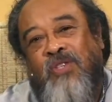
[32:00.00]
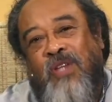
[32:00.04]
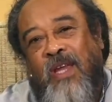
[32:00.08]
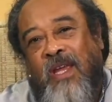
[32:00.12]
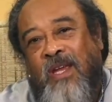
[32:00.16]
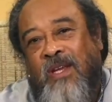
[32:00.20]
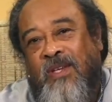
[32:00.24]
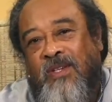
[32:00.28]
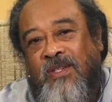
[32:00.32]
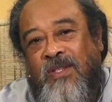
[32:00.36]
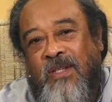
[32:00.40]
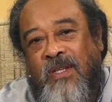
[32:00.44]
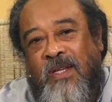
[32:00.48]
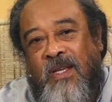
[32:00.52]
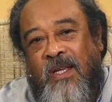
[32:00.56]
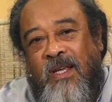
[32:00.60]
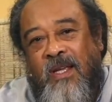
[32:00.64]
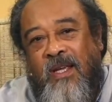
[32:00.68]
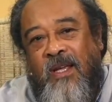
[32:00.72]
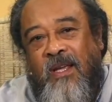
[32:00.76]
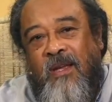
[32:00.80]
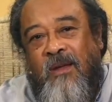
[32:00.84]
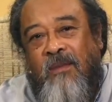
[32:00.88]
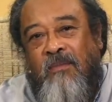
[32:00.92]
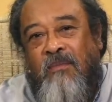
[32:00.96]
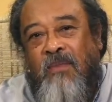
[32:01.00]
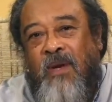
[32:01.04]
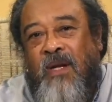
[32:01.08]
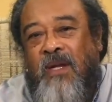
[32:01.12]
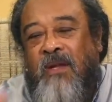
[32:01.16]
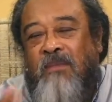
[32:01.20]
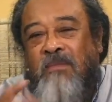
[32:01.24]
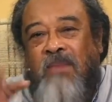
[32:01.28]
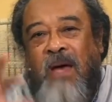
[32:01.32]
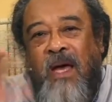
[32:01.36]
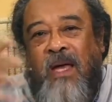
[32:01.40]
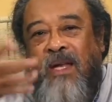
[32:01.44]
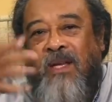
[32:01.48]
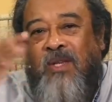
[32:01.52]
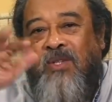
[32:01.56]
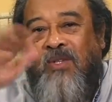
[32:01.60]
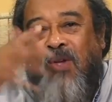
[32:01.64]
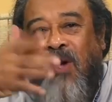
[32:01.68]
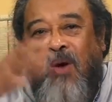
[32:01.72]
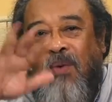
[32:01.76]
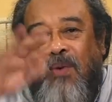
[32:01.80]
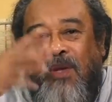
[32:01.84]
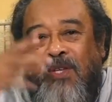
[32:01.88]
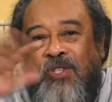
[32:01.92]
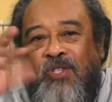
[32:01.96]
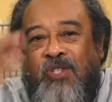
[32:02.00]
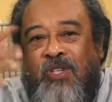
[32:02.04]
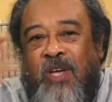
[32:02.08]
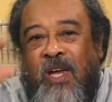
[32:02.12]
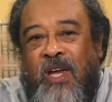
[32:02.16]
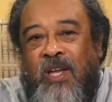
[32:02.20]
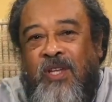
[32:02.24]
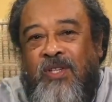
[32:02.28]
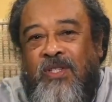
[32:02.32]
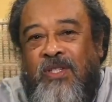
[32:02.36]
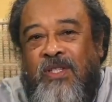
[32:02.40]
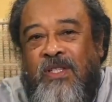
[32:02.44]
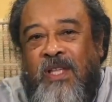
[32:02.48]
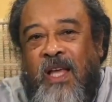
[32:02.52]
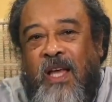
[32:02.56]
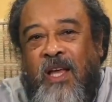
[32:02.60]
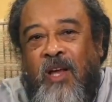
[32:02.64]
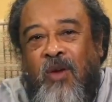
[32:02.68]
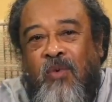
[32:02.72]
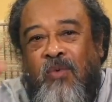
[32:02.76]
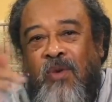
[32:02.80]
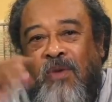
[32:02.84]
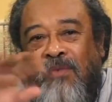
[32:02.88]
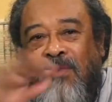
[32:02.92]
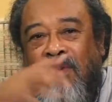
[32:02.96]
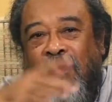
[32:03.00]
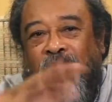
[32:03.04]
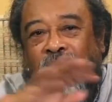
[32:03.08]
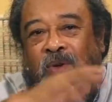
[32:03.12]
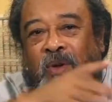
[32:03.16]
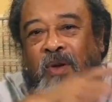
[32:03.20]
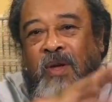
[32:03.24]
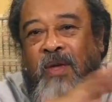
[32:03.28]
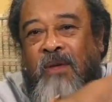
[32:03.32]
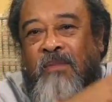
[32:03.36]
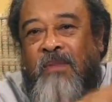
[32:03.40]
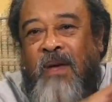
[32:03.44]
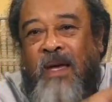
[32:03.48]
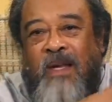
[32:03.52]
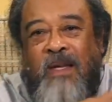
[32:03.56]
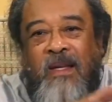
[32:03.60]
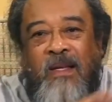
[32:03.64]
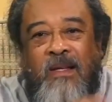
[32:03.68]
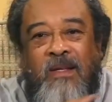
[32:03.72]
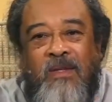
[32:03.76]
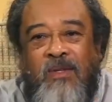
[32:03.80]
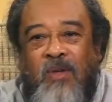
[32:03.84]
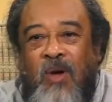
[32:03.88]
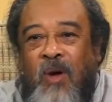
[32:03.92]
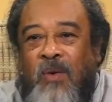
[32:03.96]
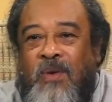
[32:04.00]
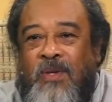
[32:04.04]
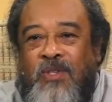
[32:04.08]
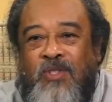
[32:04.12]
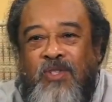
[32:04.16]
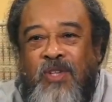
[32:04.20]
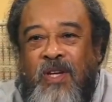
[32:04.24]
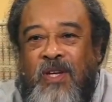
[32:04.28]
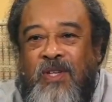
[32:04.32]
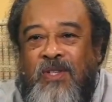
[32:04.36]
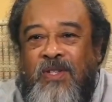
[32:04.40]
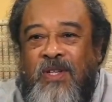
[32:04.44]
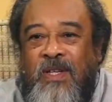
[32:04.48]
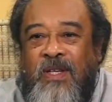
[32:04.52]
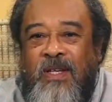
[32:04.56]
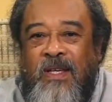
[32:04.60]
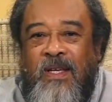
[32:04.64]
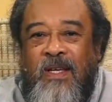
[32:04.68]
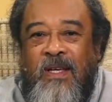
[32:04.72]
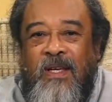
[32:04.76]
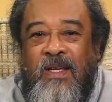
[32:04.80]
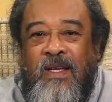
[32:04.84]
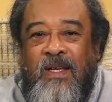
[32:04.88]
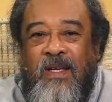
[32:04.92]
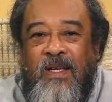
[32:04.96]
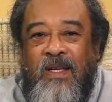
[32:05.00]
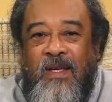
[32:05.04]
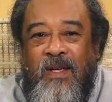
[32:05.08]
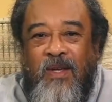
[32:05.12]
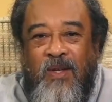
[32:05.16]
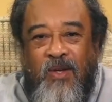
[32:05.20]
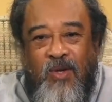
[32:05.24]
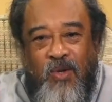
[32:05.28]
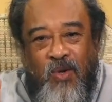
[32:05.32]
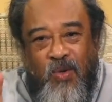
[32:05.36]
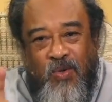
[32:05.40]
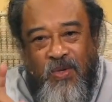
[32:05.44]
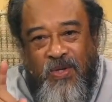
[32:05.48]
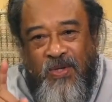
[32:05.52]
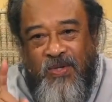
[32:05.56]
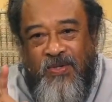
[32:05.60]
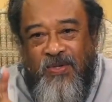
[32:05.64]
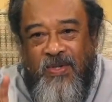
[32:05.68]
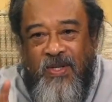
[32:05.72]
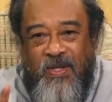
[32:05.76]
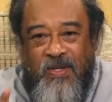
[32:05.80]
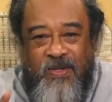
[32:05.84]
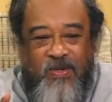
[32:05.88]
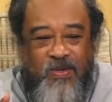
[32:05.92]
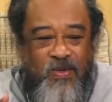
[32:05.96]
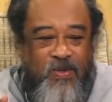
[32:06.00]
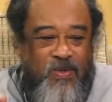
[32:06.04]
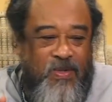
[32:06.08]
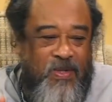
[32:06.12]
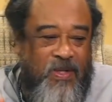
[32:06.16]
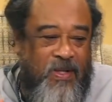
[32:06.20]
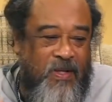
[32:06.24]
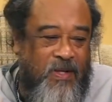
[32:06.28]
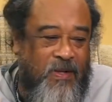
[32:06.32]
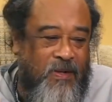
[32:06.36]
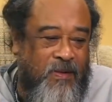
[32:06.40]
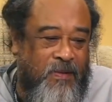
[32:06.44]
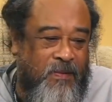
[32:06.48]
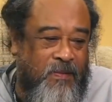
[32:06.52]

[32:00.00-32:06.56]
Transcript: change. Body-mind is always changed. It's like a river flowing by. It's always changing. And notice this, you see.